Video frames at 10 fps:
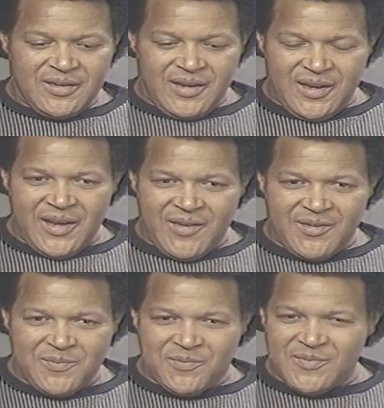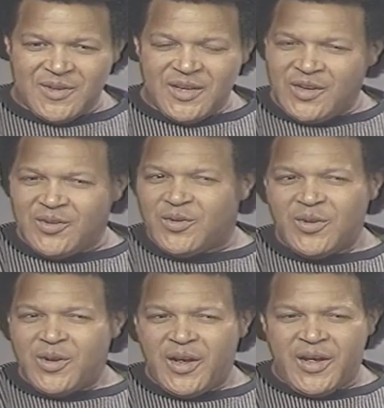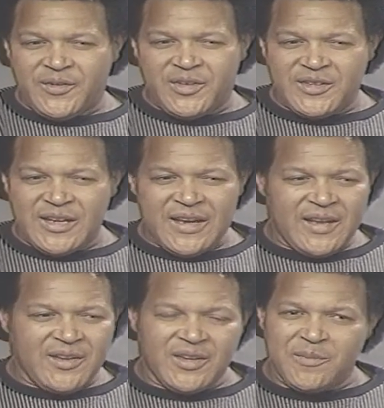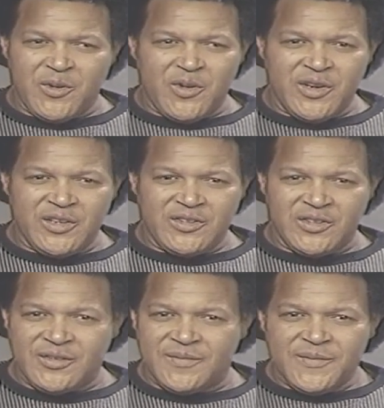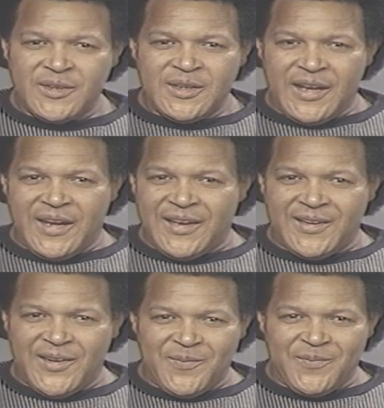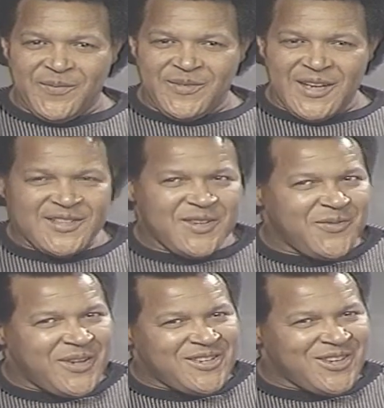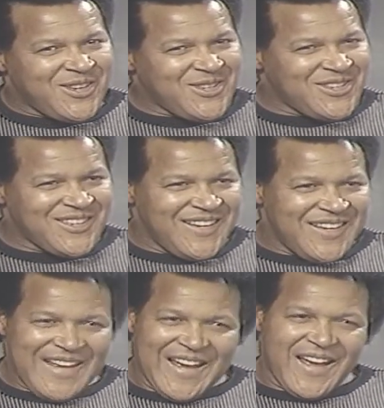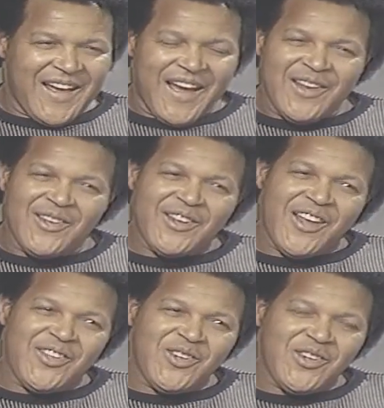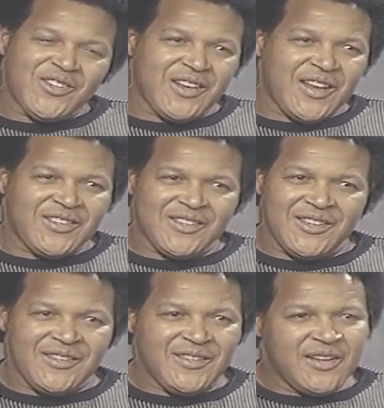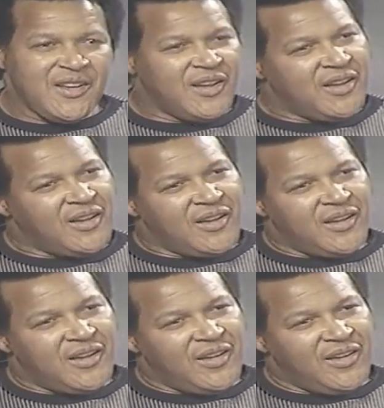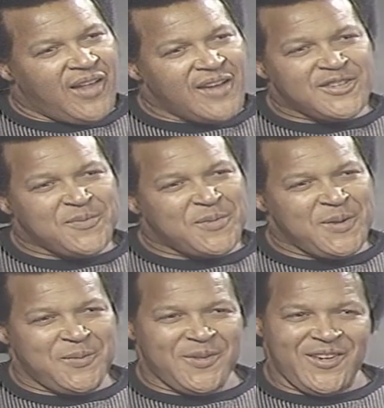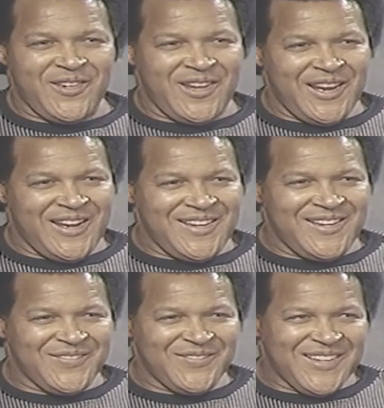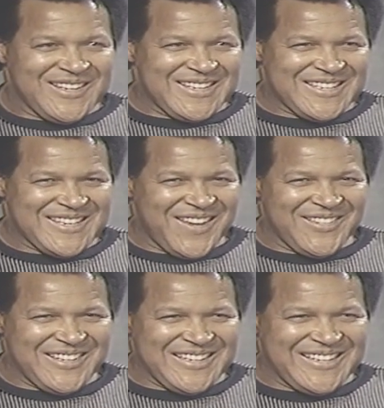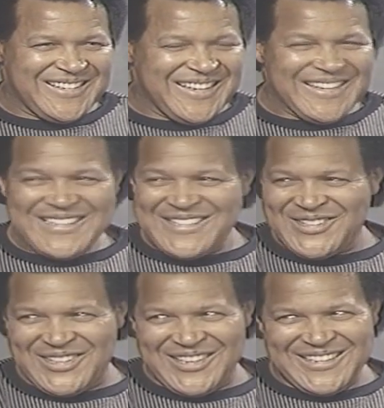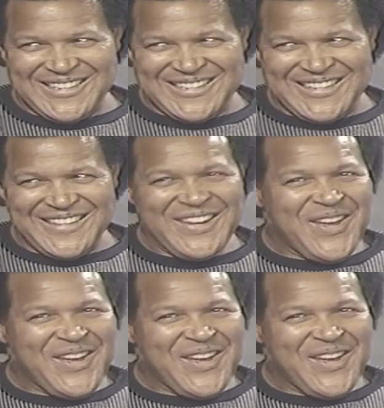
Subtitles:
and having, you know, today I look at my audience and at some of my shows, I look out in the audience and I see lots of people that are 80, 70, 60,